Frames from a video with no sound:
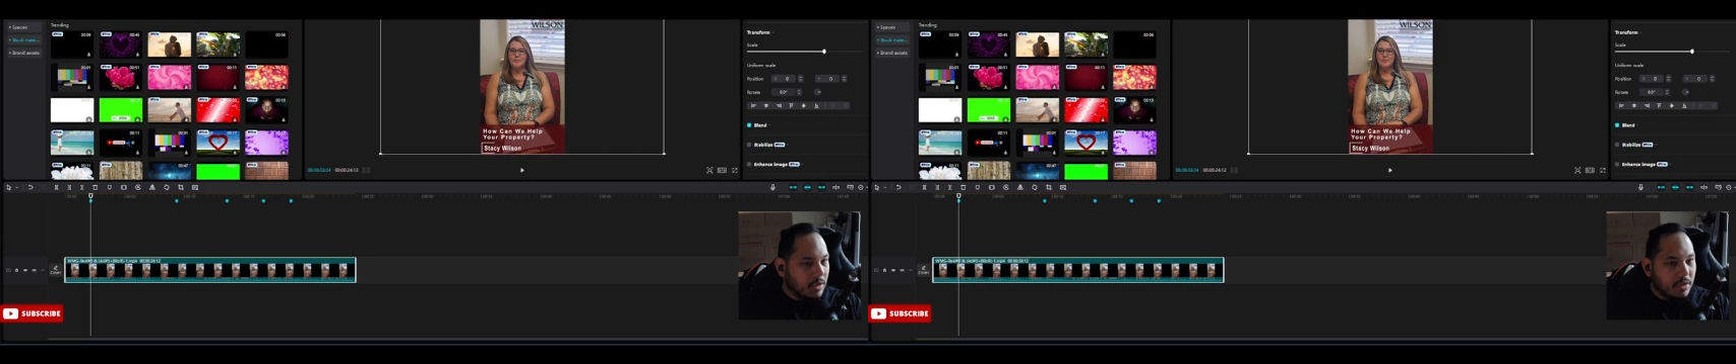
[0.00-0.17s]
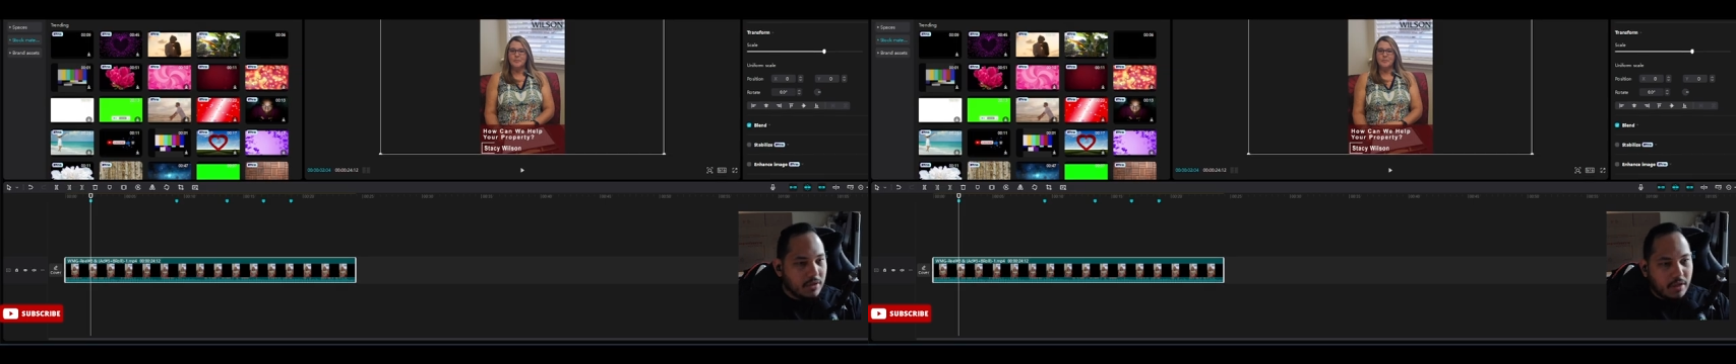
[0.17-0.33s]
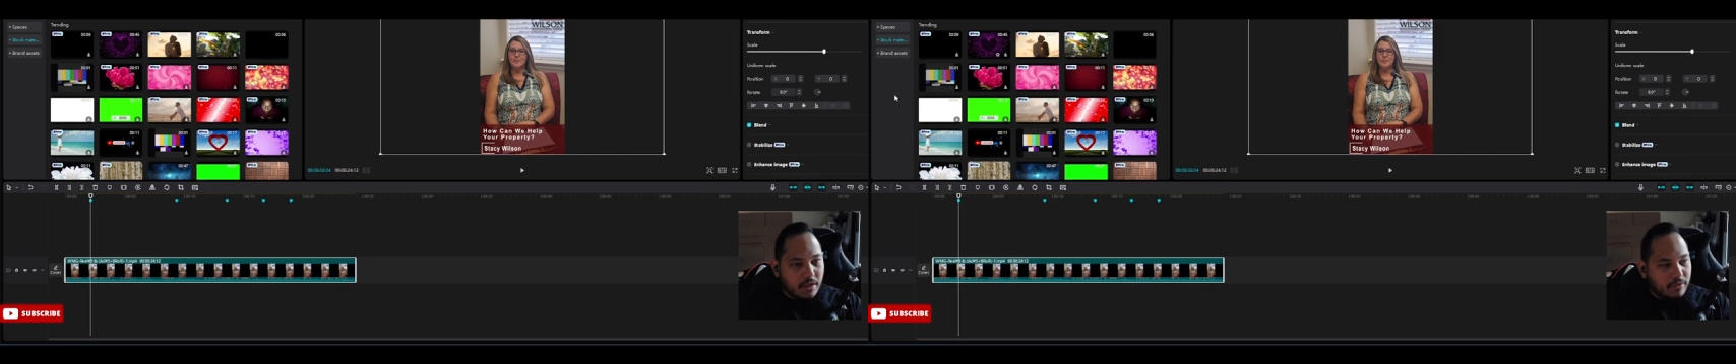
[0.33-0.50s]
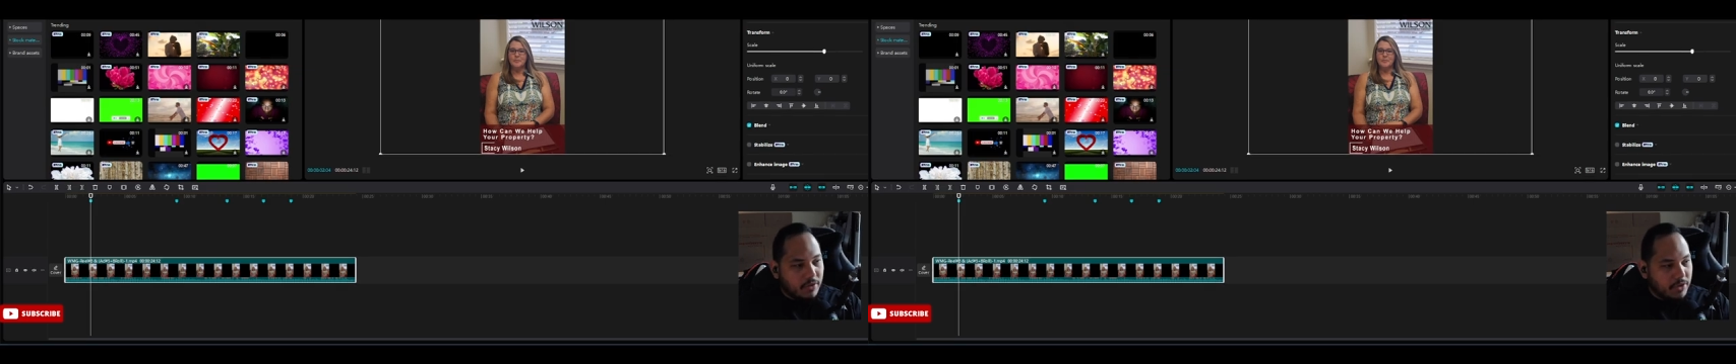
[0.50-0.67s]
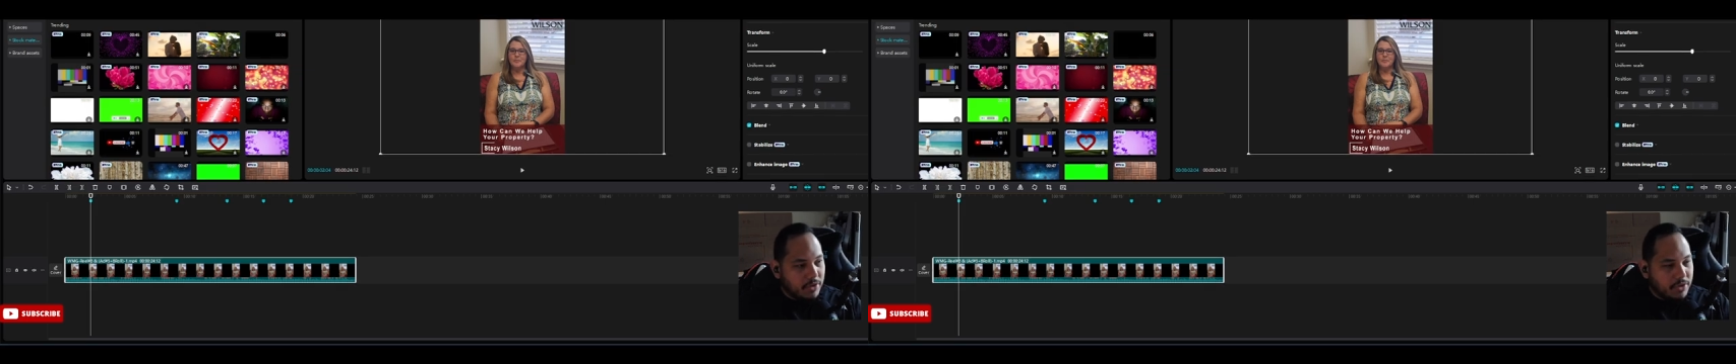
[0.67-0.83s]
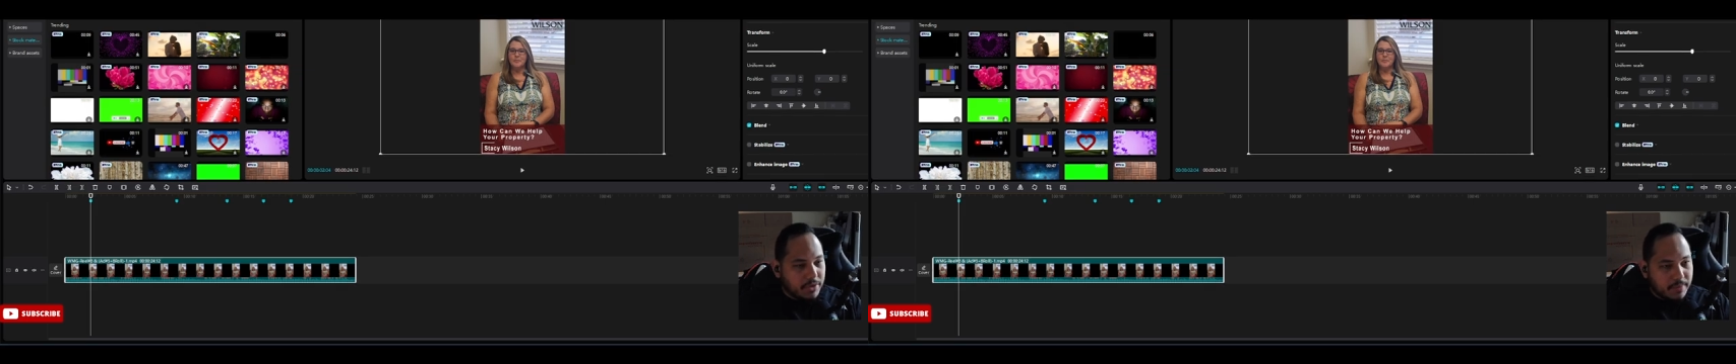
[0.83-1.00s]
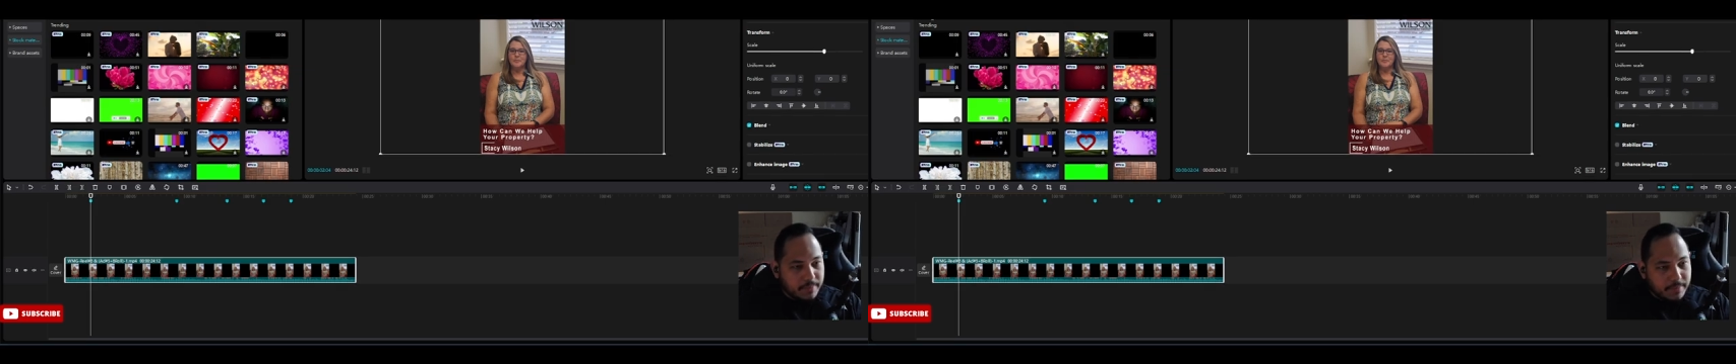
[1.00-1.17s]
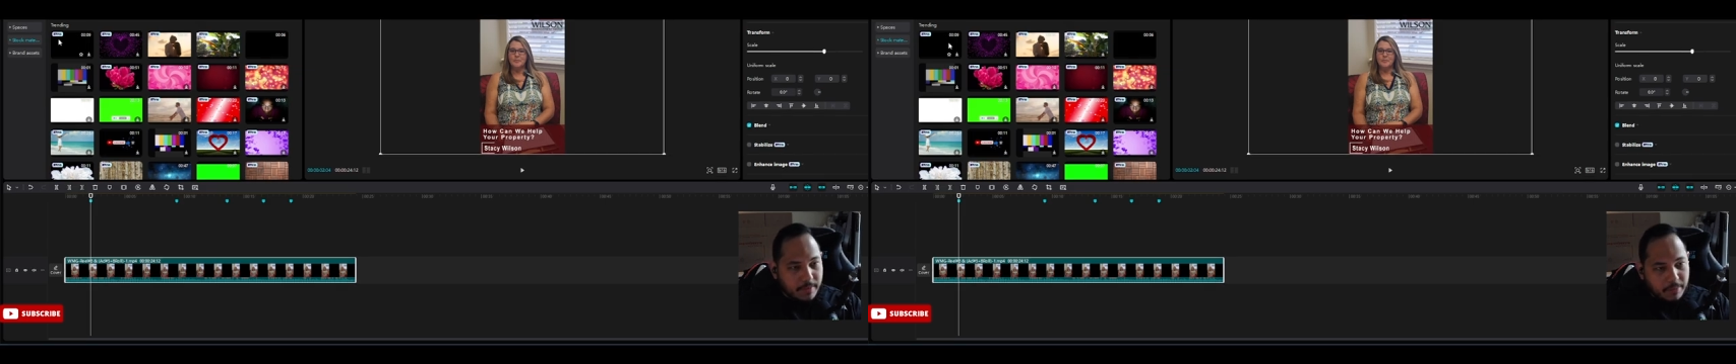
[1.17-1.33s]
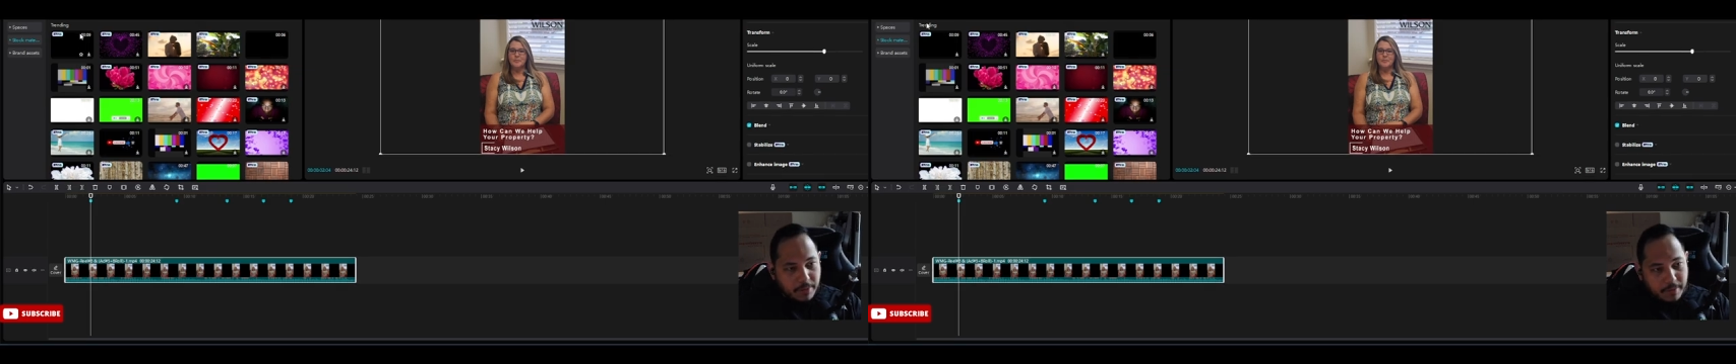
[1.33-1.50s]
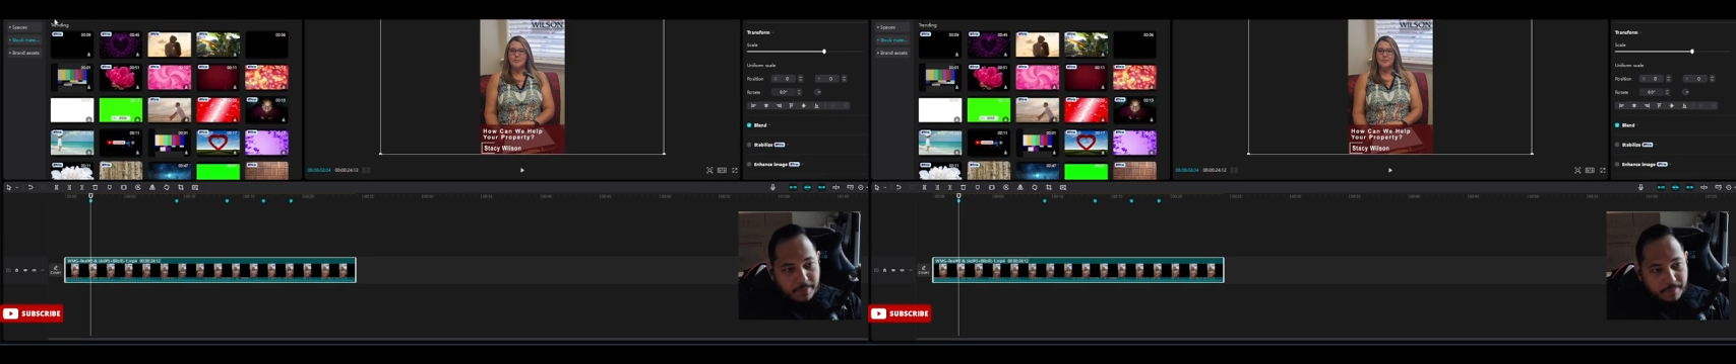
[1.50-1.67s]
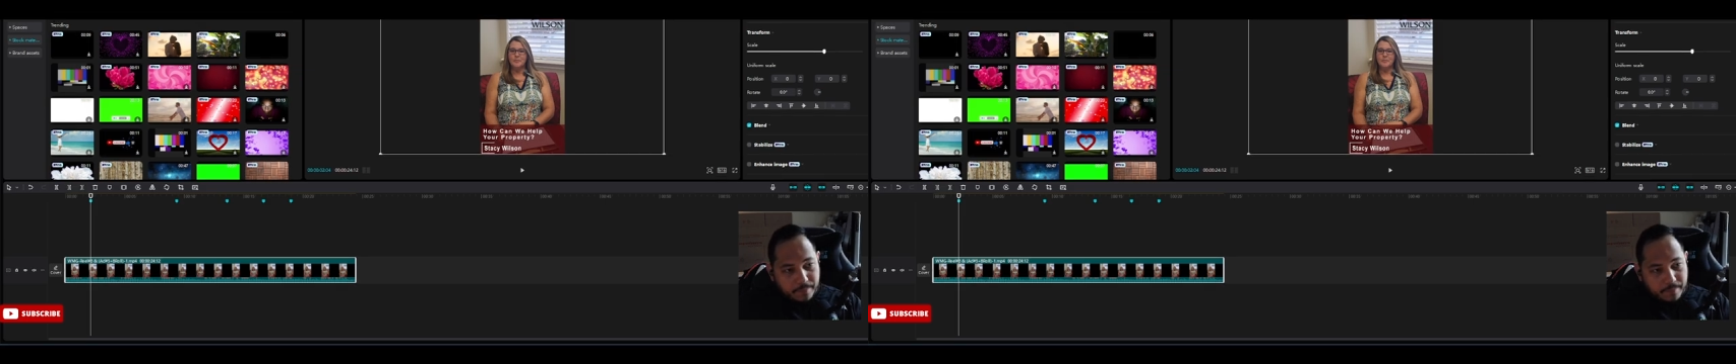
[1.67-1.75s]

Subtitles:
Stock footage up here.